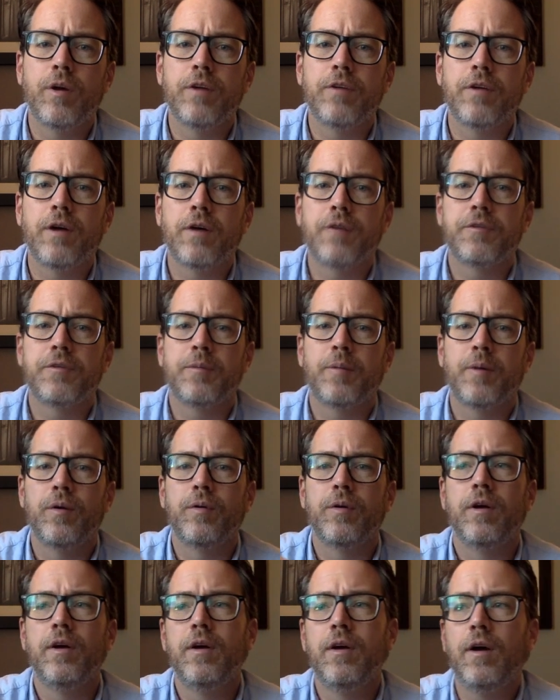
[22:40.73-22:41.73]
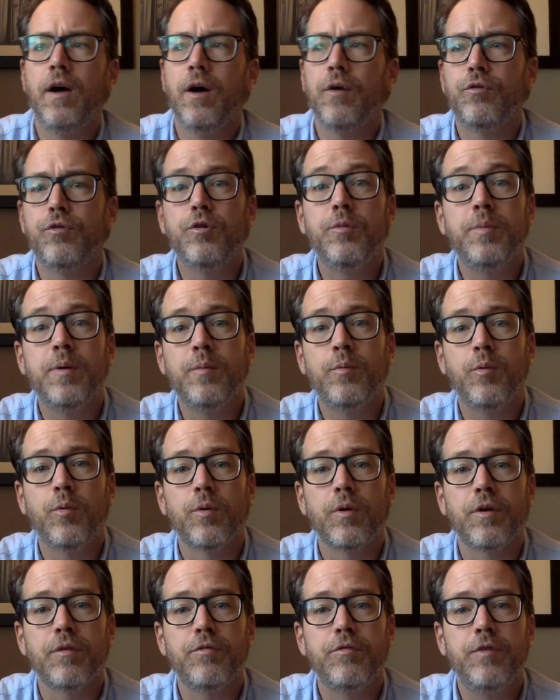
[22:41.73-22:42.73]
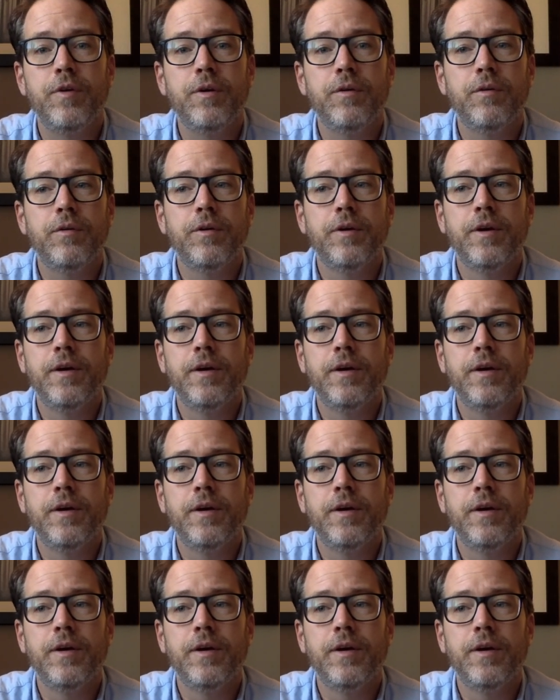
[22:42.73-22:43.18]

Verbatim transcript: it talks about how two people were in a field,